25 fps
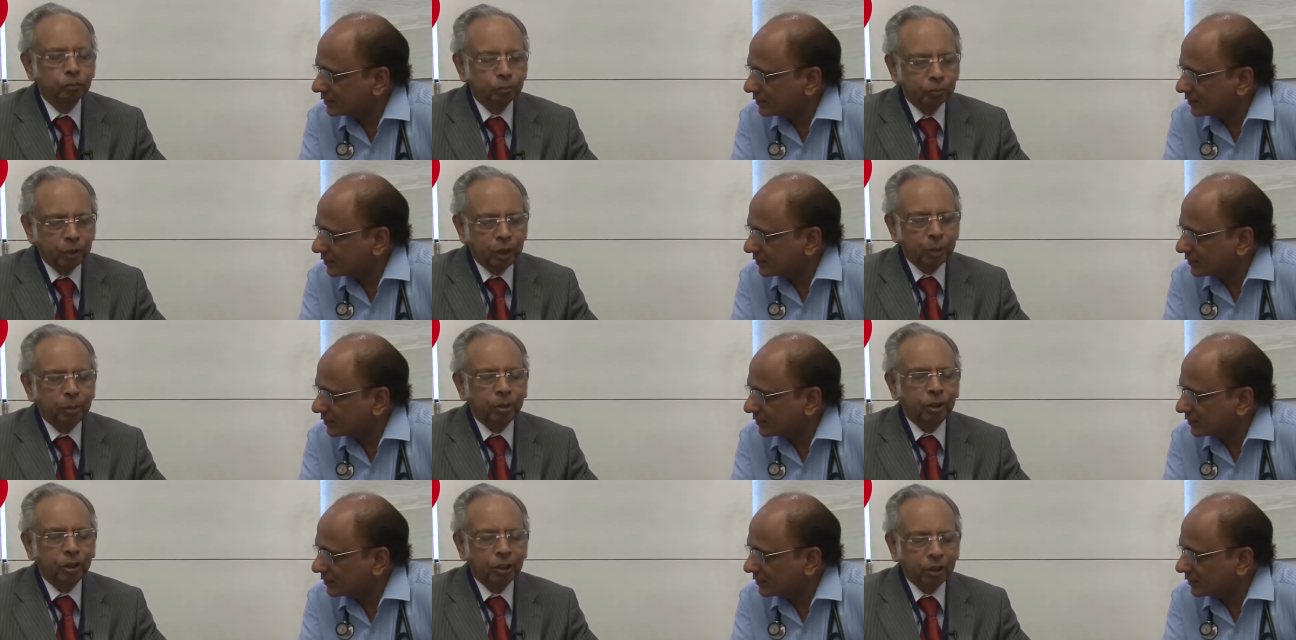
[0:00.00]

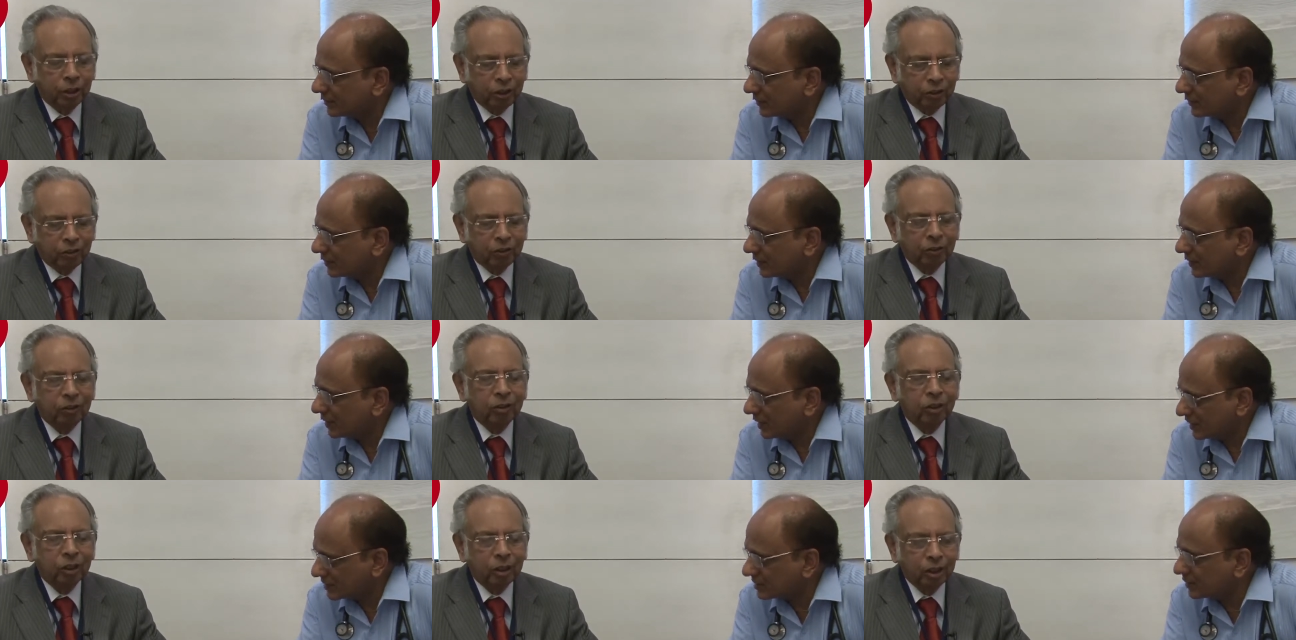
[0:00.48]
Speaker 1: Maybe,
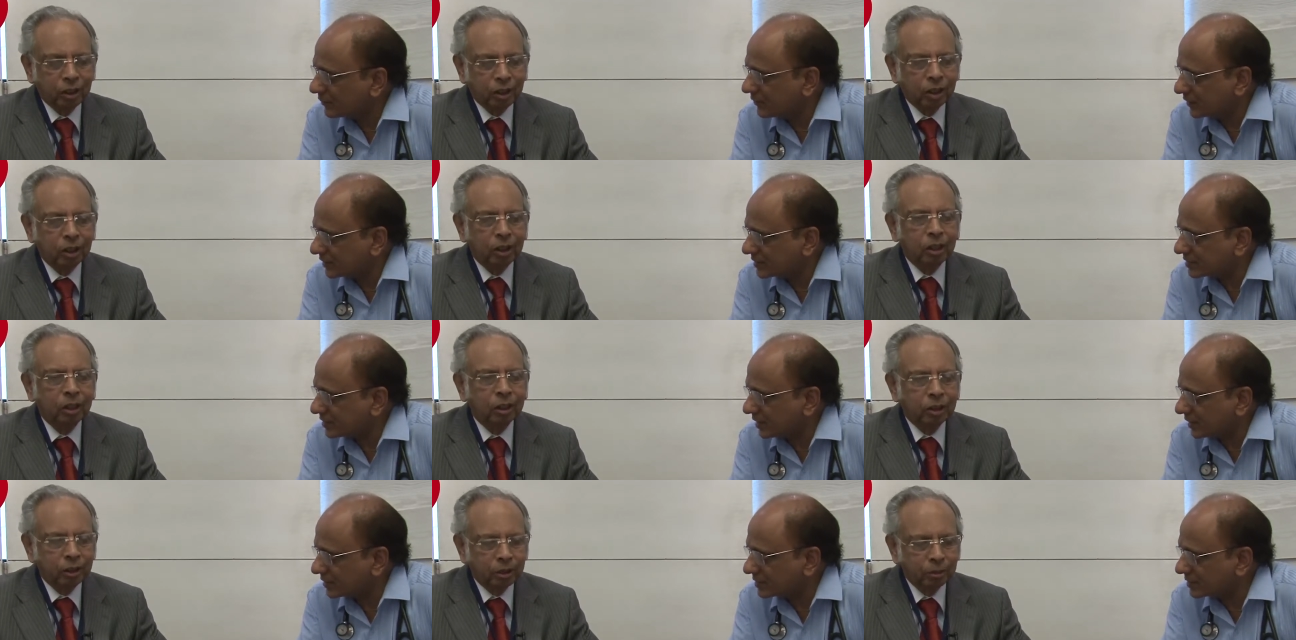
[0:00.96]
yes. As the
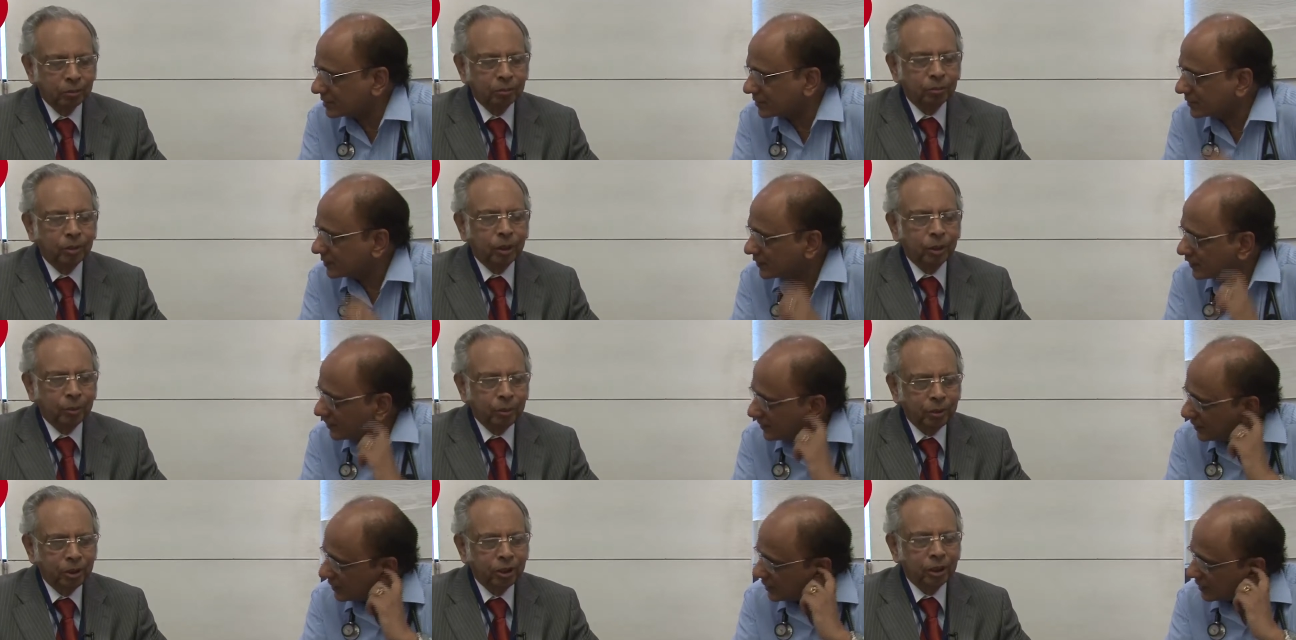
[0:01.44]
first test?
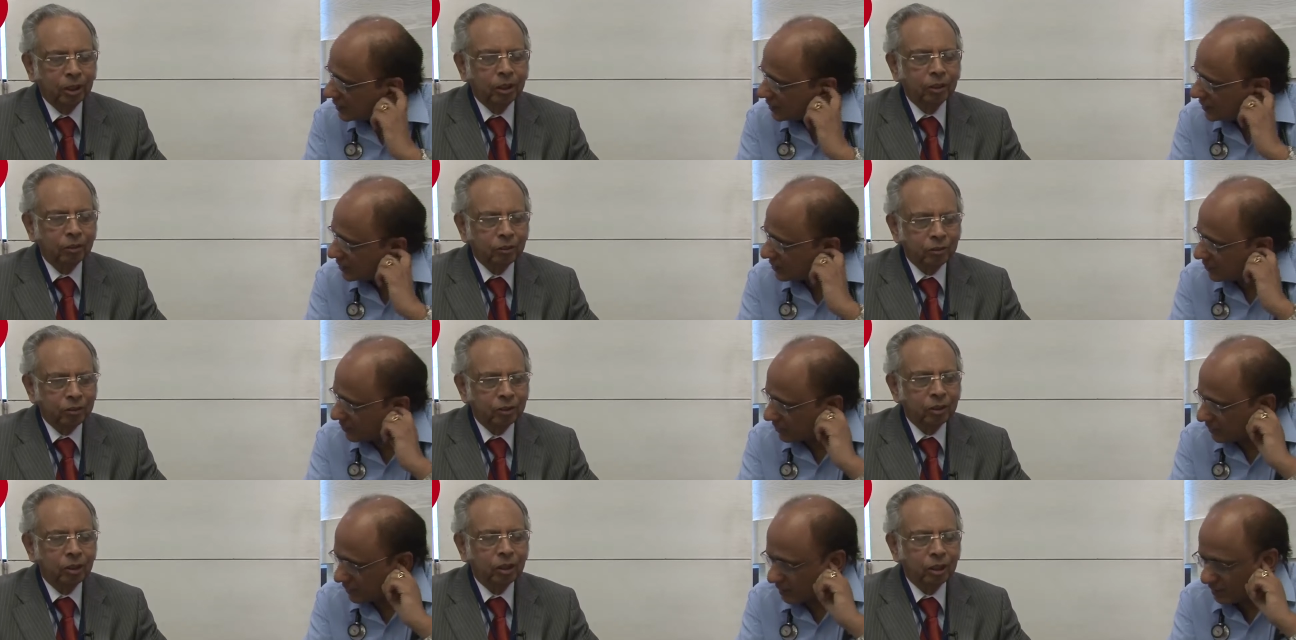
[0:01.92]
Maybe,
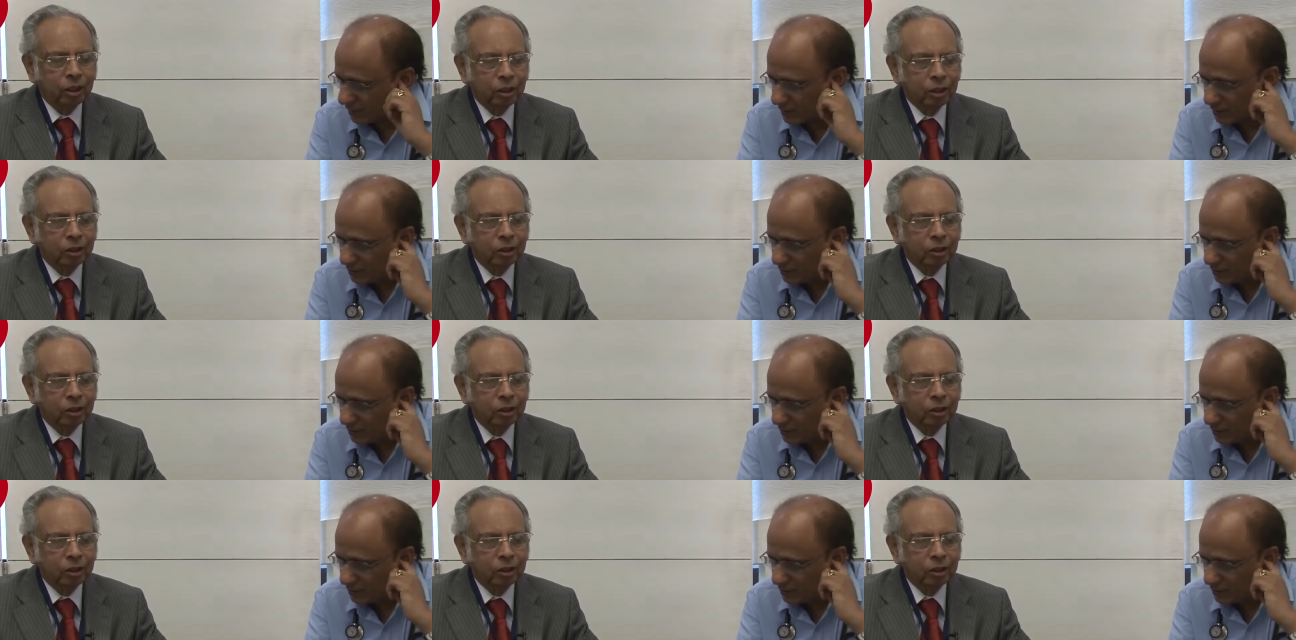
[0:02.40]
yes. Okay.